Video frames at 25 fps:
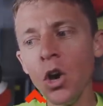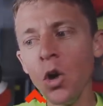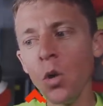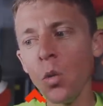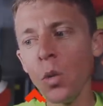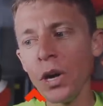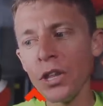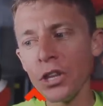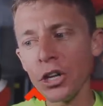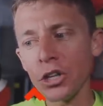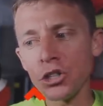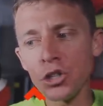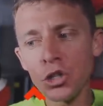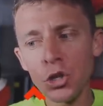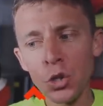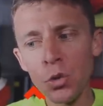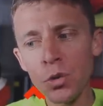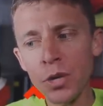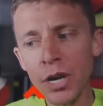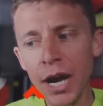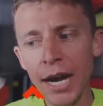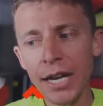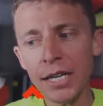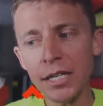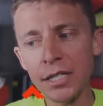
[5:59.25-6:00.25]
with a
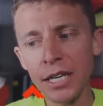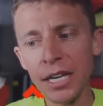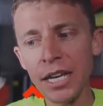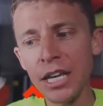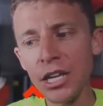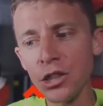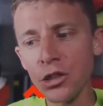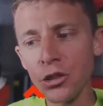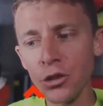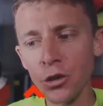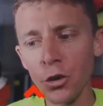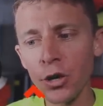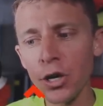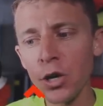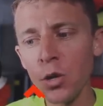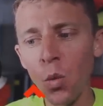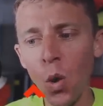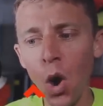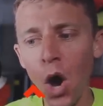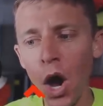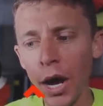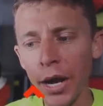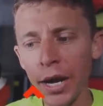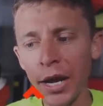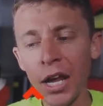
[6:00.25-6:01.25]

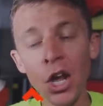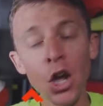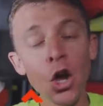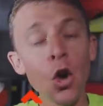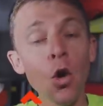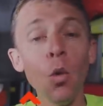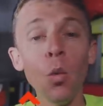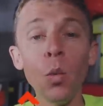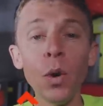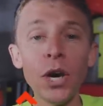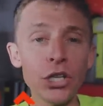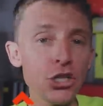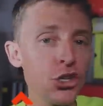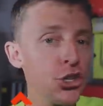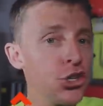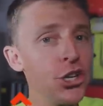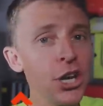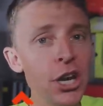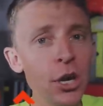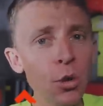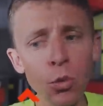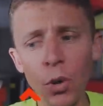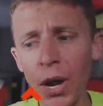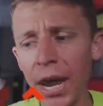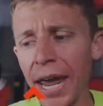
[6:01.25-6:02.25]
2:19:31, which
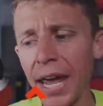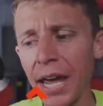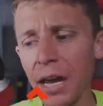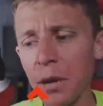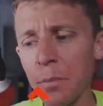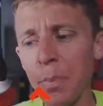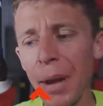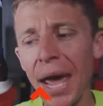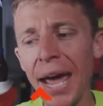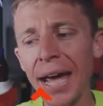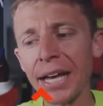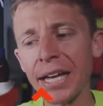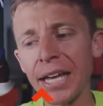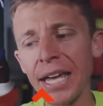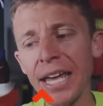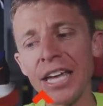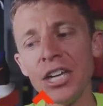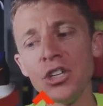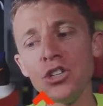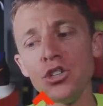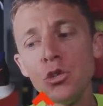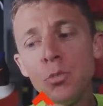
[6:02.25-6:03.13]
she ran back in